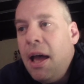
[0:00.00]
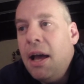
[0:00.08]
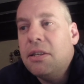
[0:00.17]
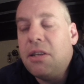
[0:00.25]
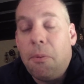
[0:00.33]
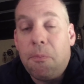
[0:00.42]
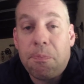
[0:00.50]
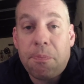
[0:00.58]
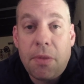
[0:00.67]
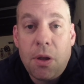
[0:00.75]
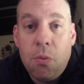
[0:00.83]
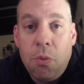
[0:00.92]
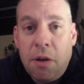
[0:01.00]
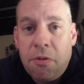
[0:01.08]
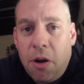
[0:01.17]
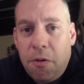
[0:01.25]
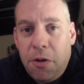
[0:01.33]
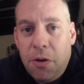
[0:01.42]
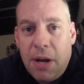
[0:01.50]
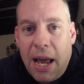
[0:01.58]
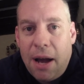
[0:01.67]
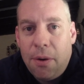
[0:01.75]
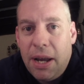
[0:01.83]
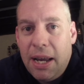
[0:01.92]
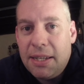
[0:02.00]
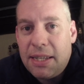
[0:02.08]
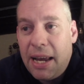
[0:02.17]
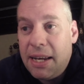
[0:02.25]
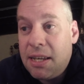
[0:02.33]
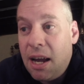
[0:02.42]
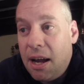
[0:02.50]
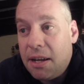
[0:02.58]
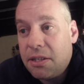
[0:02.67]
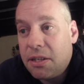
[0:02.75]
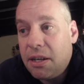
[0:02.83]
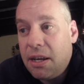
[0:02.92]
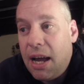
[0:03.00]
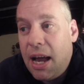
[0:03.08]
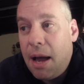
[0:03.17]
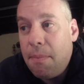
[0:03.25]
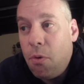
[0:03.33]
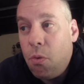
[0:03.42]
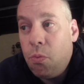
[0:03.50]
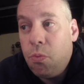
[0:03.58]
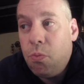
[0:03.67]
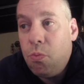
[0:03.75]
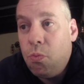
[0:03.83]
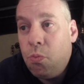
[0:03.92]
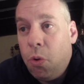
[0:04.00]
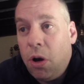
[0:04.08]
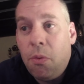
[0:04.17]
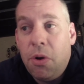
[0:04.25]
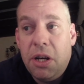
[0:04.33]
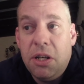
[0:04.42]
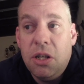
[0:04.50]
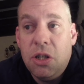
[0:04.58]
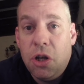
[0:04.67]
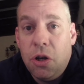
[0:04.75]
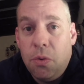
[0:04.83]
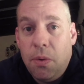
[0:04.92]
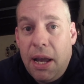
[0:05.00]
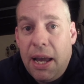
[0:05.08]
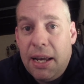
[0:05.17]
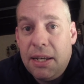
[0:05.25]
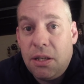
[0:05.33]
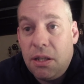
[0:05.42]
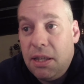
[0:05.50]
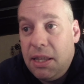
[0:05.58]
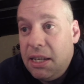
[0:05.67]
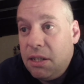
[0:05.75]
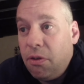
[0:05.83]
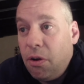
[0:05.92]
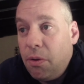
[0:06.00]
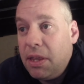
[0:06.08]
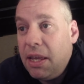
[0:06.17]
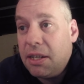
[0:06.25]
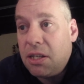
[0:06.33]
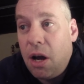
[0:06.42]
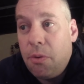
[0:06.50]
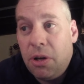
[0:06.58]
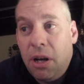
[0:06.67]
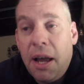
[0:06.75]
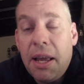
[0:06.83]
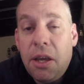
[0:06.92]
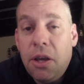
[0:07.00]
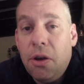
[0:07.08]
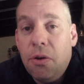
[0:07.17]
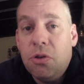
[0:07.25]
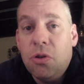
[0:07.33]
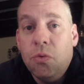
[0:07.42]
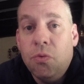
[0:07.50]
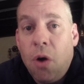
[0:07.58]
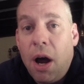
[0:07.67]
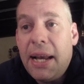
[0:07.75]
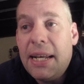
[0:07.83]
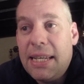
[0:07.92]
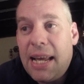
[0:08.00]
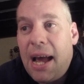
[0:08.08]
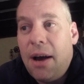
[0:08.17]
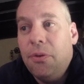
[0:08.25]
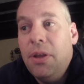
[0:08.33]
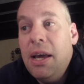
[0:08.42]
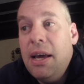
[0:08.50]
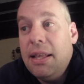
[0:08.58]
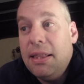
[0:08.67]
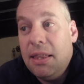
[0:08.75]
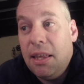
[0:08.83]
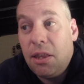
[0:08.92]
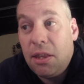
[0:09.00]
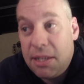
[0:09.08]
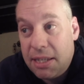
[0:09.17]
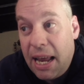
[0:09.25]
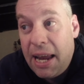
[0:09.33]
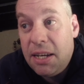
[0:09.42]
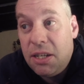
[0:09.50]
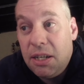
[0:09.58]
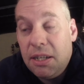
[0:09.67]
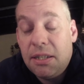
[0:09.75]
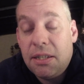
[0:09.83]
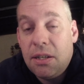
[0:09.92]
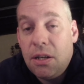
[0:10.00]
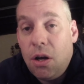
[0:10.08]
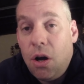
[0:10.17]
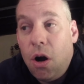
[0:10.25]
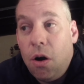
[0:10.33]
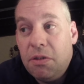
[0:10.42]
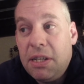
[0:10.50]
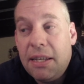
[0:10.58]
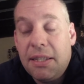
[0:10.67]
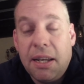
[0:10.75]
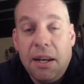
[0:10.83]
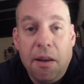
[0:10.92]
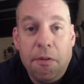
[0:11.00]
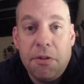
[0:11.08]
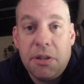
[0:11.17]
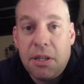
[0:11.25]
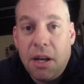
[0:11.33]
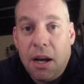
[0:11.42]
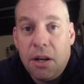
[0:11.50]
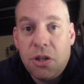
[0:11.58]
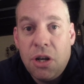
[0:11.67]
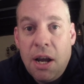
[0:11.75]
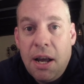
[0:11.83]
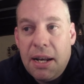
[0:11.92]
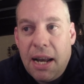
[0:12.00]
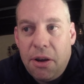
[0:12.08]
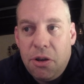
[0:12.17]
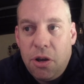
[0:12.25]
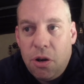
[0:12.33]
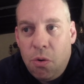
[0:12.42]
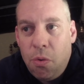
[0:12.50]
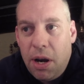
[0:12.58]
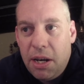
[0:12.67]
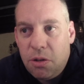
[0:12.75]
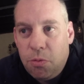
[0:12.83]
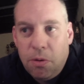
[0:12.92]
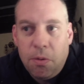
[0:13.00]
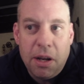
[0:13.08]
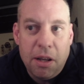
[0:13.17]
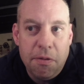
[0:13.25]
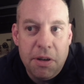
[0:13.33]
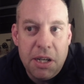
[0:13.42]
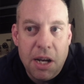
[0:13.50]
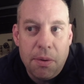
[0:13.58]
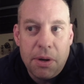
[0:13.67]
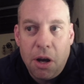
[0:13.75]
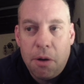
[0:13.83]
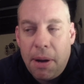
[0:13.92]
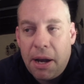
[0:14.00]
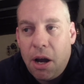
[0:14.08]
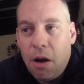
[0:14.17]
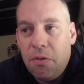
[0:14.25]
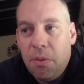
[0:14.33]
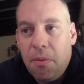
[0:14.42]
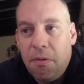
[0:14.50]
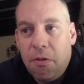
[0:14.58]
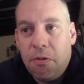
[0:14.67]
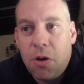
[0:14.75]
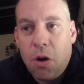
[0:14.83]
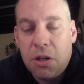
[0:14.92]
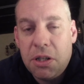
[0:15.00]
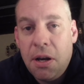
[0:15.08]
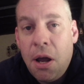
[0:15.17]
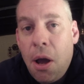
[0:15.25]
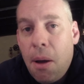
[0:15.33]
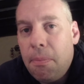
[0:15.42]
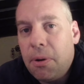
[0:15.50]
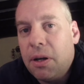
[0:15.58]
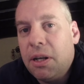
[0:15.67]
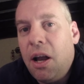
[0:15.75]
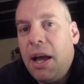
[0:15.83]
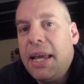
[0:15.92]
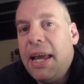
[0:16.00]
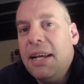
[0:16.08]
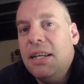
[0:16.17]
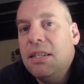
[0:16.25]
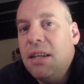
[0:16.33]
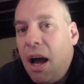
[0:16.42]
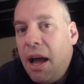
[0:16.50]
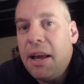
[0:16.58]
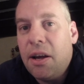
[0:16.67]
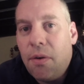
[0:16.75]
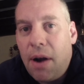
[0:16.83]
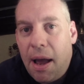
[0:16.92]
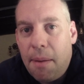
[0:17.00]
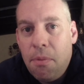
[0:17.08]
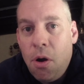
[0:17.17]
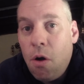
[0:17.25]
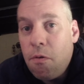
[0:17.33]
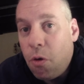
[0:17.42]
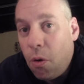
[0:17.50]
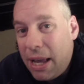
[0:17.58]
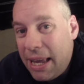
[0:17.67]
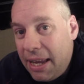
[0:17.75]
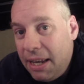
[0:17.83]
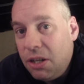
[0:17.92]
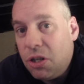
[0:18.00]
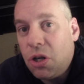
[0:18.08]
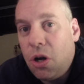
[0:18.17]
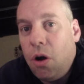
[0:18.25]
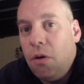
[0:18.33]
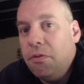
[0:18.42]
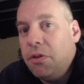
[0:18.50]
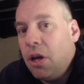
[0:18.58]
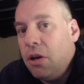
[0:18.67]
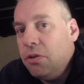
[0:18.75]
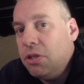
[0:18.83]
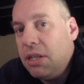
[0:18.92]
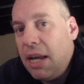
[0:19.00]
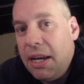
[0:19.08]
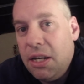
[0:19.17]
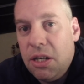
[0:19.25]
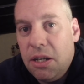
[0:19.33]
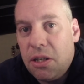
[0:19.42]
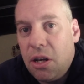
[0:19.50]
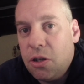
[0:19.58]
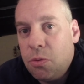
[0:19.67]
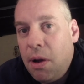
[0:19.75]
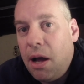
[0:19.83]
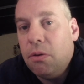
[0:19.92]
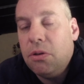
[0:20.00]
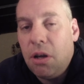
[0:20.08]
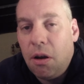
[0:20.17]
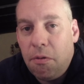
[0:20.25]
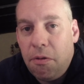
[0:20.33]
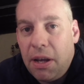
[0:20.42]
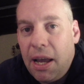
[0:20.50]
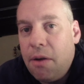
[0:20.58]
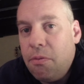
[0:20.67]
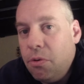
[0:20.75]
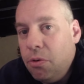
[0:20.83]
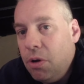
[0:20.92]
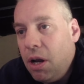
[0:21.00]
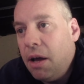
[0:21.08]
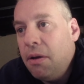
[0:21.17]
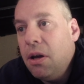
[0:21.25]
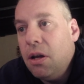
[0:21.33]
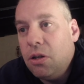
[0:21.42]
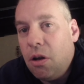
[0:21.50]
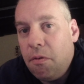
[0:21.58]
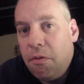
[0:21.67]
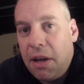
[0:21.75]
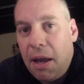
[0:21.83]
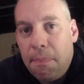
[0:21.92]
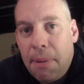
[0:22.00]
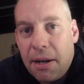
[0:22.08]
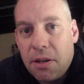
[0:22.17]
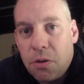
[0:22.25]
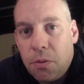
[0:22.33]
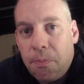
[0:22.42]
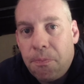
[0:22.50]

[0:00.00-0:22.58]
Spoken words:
So what I've got for you now is a task. What I want you to do is these following things. I would like you to write down the stages of testing a leaf for starch. Now, you can always rewind the video and go back over them if you've forgotten, but I'd like a diagram for each of those stages as well. Don't forget ruler, don't forget pencil.